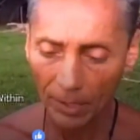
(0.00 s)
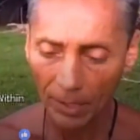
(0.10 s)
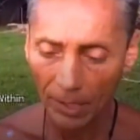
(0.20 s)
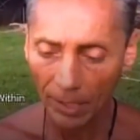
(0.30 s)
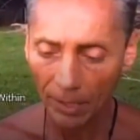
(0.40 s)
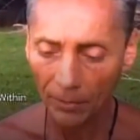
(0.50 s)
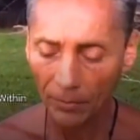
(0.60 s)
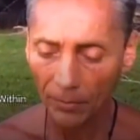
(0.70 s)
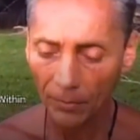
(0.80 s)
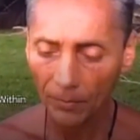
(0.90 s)

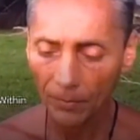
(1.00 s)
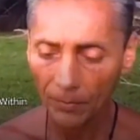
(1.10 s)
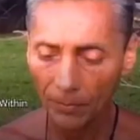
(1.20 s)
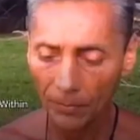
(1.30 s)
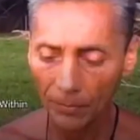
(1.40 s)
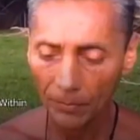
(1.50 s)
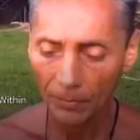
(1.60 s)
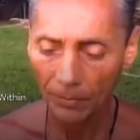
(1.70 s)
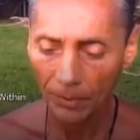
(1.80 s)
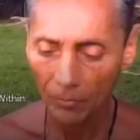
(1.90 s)
uh,
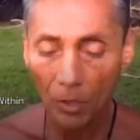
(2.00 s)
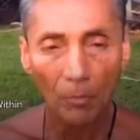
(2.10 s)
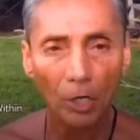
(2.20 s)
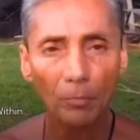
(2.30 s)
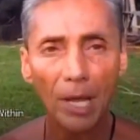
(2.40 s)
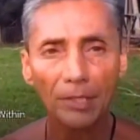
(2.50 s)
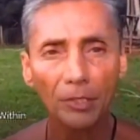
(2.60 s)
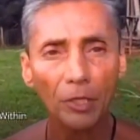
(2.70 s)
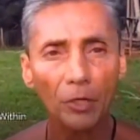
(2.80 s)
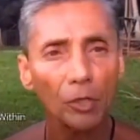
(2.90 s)
well, Mark
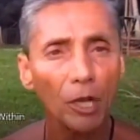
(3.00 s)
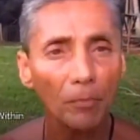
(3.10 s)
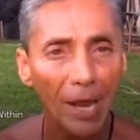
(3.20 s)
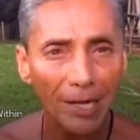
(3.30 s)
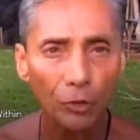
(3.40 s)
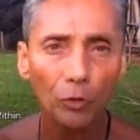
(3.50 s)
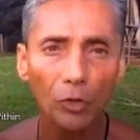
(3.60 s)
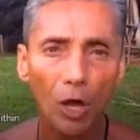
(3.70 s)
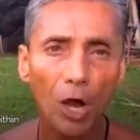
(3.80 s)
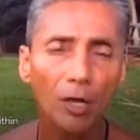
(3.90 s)
Passio. Look up
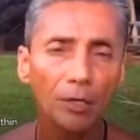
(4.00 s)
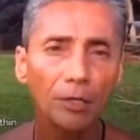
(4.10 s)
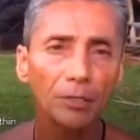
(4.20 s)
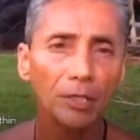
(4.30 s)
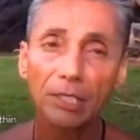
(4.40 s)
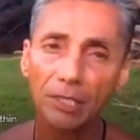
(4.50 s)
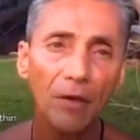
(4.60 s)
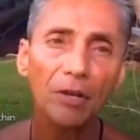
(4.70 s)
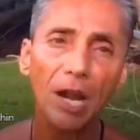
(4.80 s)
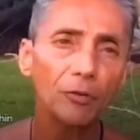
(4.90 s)
Natural Law. It's like
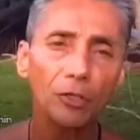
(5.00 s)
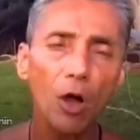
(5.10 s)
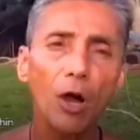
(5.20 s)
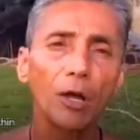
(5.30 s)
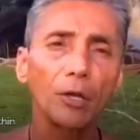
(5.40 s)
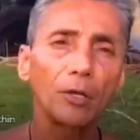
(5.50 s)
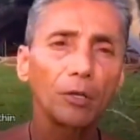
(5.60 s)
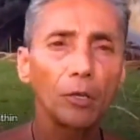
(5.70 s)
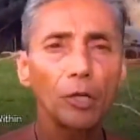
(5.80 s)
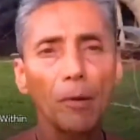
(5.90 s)
seven hours long.
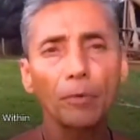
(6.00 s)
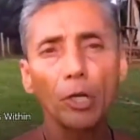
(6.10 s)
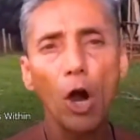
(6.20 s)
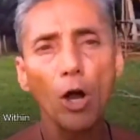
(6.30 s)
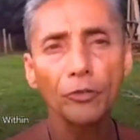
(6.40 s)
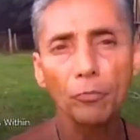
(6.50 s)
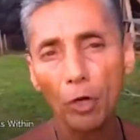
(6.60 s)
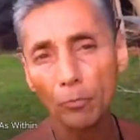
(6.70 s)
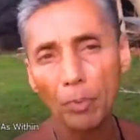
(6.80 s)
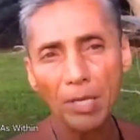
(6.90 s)
Look up also
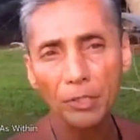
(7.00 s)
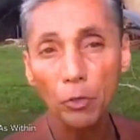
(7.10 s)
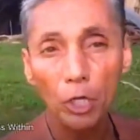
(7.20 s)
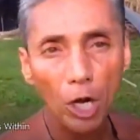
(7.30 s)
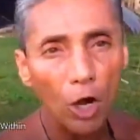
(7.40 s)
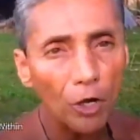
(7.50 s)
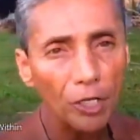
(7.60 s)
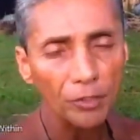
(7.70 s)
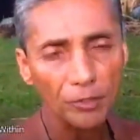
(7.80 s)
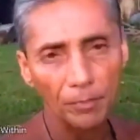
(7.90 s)
Mark Passio
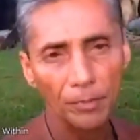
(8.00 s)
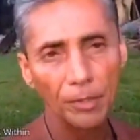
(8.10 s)
Carnism.